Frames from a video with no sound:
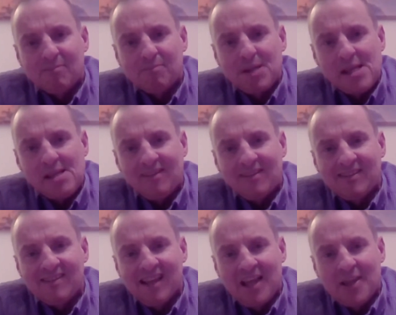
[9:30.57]
the
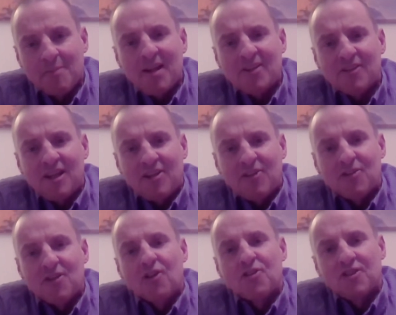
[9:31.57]
Manna Centre is
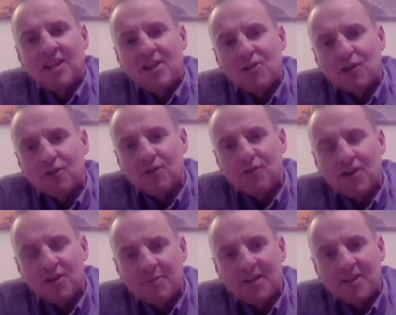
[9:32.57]
not there just for
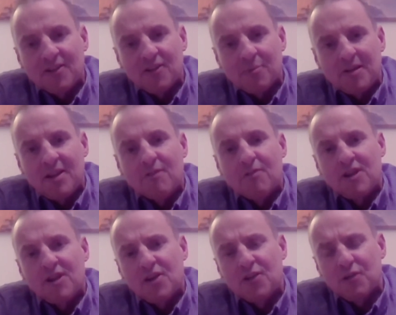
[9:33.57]
5 minutes. It's been there for
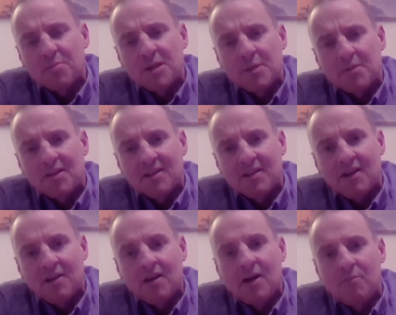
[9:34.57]
years for people,
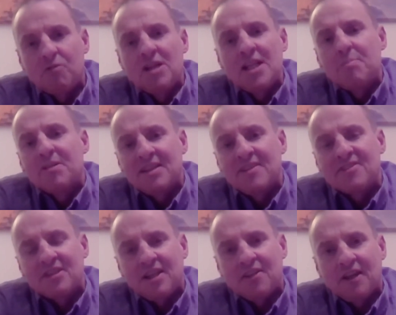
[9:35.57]
and I'm really pleased
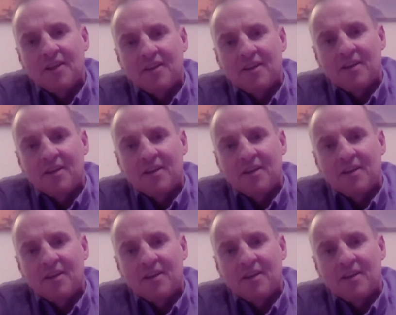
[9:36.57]
to hear that.